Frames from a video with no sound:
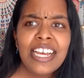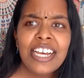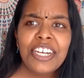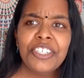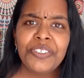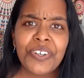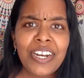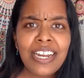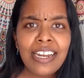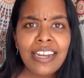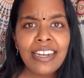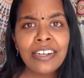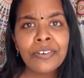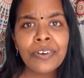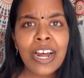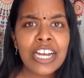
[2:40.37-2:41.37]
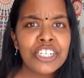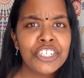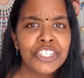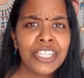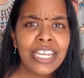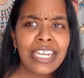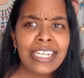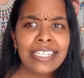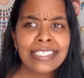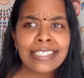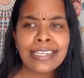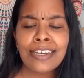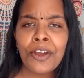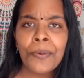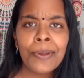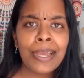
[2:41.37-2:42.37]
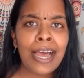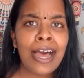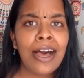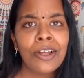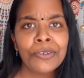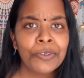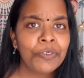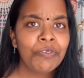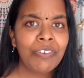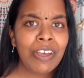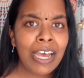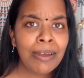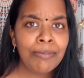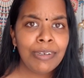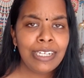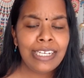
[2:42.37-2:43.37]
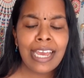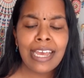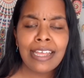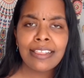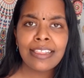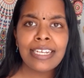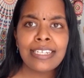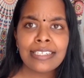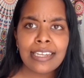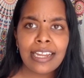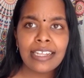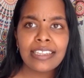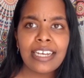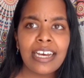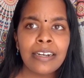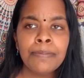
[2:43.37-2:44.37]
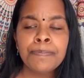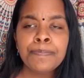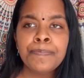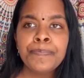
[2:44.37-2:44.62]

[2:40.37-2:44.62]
adrenaline rush things and going out with family and things like that.